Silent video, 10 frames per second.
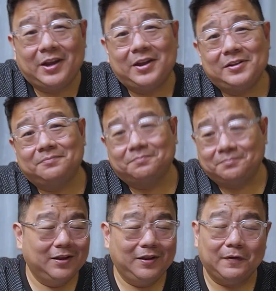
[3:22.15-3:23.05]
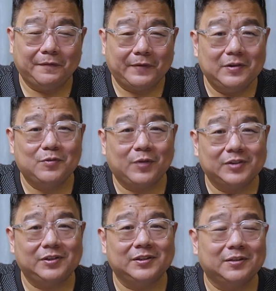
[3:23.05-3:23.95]
and if you have any
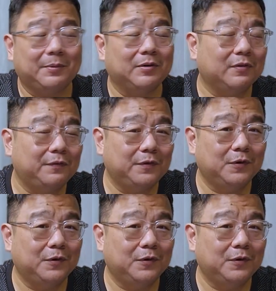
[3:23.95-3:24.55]
questions about the